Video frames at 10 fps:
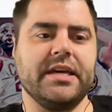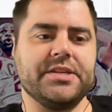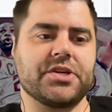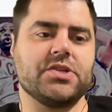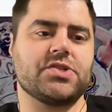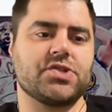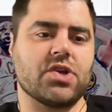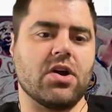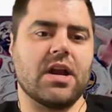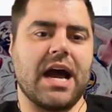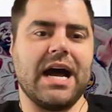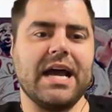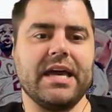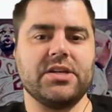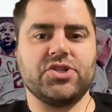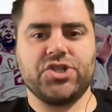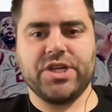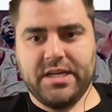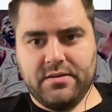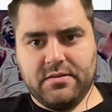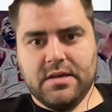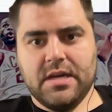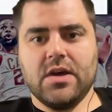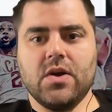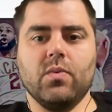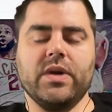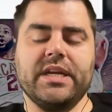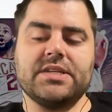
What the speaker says: He's going to start ING. When he